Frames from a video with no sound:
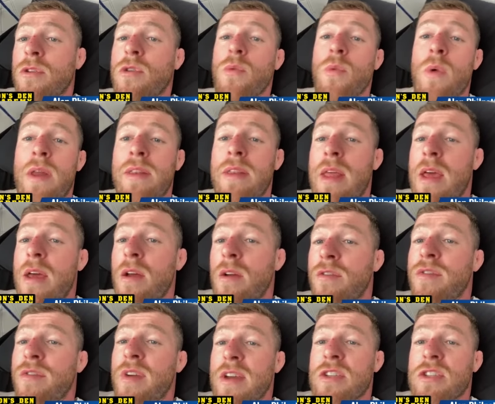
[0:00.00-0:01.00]
went there,
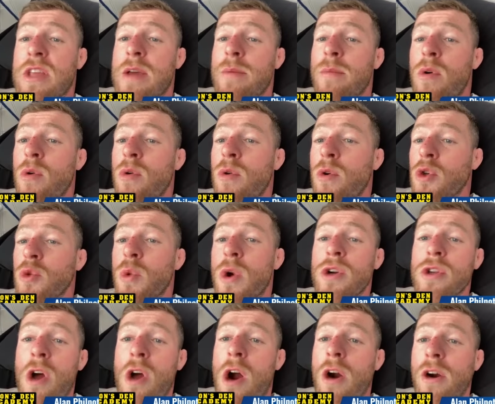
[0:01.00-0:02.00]
fixed them holes,
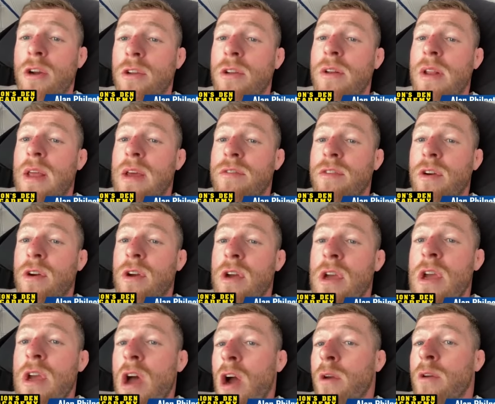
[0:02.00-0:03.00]
worked harder than ever,
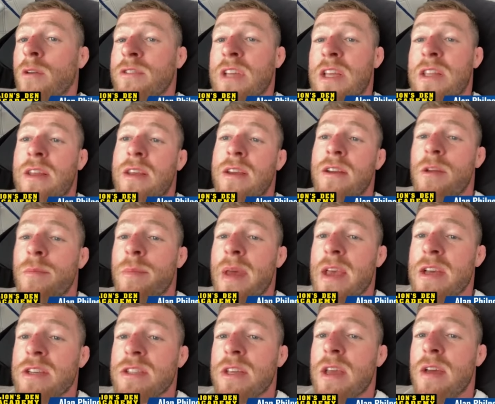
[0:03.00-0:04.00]
and done here the
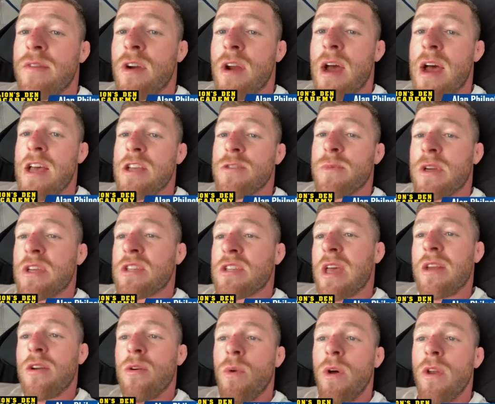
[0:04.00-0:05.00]
best he ever had. Because
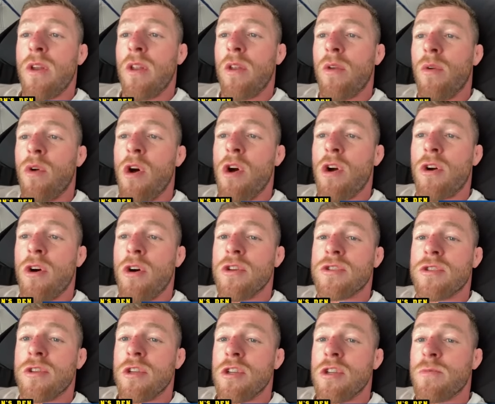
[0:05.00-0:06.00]
I don't want the Rod
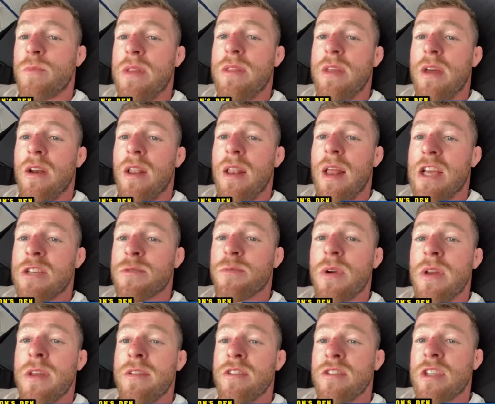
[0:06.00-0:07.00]
Costa that's been there the last
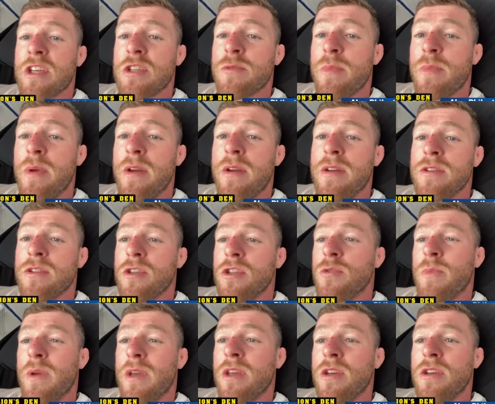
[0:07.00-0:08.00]
previous experiences.
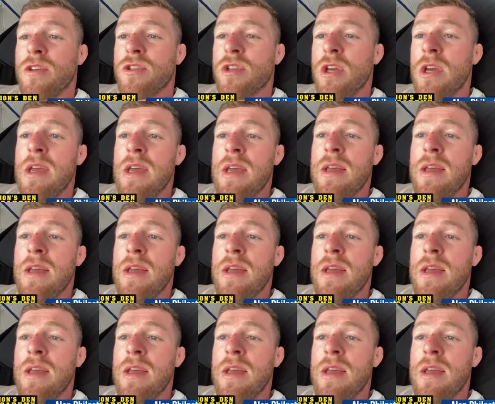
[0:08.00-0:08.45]
Because